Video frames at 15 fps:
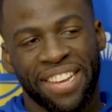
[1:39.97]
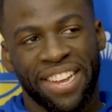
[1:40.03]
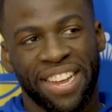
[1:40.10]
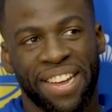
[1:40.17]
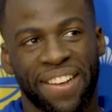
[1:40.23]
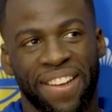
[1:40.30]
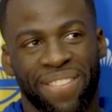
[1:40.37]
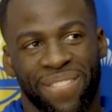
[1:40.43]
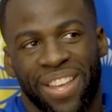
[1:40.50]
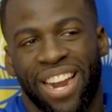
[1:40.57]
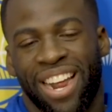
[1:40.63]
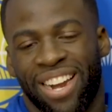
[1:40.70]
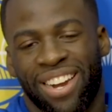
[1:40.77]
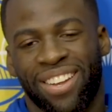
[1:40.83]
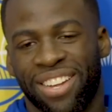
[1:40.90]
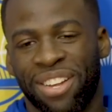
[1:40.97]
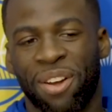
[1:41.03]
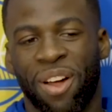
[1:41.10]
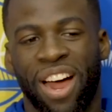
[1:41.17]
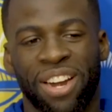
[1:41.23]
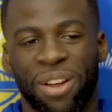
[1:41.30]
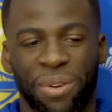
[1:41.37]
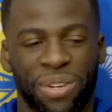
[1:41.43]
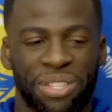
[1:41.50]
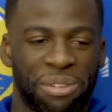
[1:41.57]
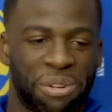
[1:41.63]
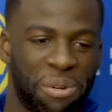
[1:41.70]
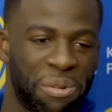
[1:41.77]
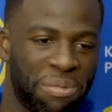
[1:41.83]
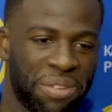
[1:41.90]
Uh, I mean, I don't. You know, I know this
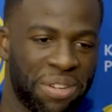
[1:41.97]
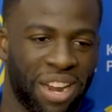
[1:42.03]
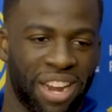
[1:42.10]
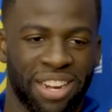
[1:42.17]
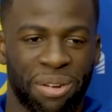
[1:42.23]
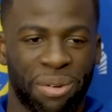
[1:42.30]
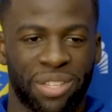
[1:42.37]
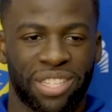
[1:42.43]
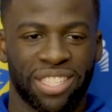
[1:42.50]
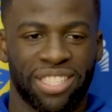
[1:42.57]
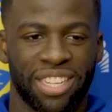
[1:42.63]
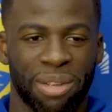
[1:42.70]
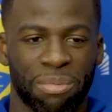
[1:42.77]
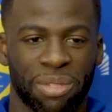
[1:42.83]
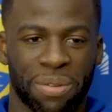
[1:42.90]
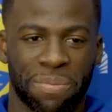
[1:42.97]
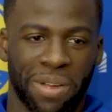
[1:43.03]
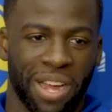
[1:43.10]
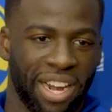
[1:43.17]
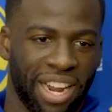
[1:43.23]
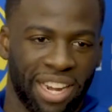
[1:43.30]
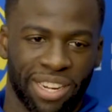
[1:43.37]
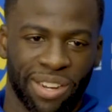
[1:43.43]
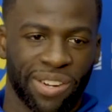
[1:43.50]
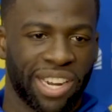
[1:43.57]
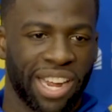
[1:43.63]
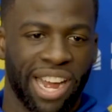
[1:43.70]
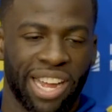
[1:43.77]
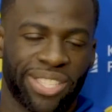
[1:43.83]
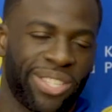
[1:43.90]
group. You know, I know what this team is about. I know the
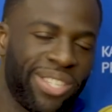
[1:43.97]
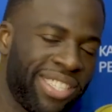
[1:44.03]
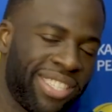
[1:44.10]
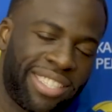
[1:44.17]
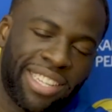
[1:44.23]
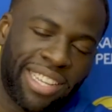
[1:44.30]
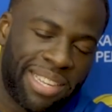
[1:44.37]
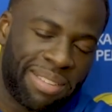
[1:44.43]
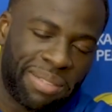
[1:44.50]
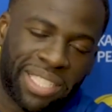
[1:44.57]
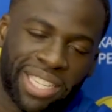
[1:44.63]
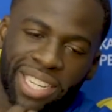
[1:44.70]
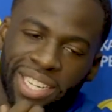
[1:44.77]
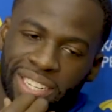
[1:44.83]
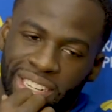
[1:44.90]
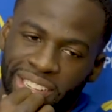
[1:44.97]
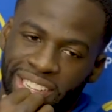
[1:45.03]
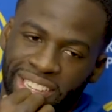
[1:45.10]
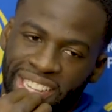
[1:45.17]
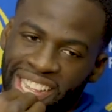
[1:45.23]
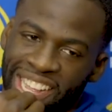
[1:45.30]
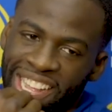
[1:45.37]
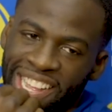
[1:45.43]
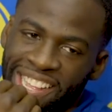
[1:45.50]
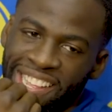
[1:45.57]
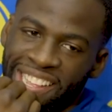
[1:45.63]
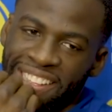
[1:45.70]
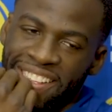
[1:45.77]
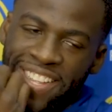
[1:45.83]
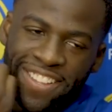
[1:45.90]
guys on this team. So,
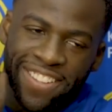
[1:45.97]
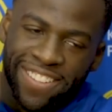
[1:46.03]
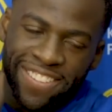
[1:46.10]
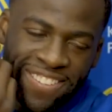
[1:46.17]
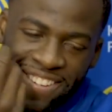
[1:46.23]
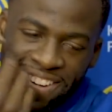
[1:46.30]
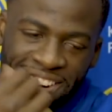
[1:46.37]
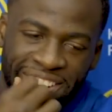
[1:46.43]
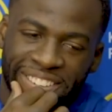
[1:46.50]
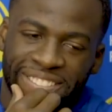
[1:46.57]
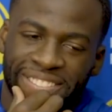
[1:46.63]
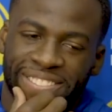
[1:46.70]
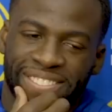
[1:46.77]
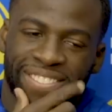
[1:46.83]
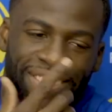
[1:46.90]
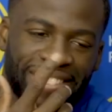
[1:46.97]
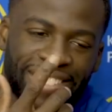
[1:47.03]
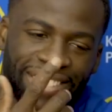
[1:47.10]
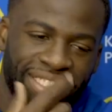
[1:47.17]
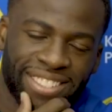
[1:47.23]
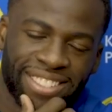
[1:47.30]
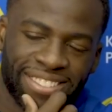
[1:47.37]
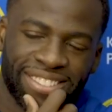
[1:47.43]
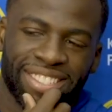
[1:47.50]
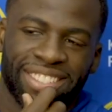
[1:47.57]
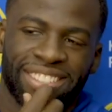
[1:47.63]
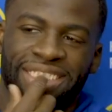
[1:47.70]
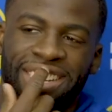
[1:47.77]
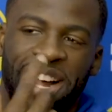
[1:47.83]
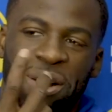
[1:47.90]
you know,
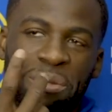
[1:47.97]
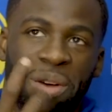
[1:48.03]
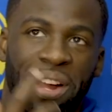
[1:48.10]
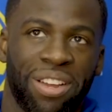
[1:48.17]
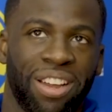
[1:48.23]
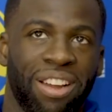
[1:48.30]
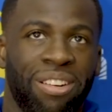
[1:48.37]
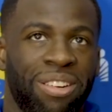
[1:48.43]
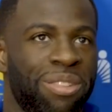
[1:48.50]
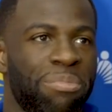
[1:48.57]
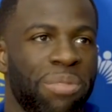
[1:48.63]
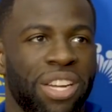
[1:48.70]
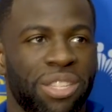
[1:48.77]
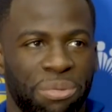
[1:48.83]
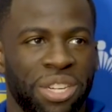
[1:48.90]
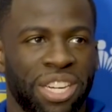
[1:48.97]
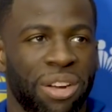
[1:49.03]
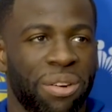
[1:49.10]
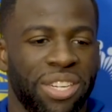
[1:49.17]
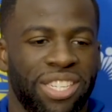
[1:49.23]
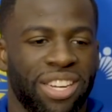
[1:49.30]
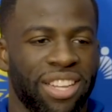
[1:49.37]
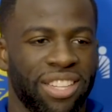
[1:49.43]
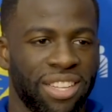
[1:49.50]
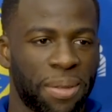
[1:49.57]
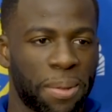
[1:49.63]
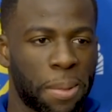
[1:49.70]
it's not about learning much. We know each other.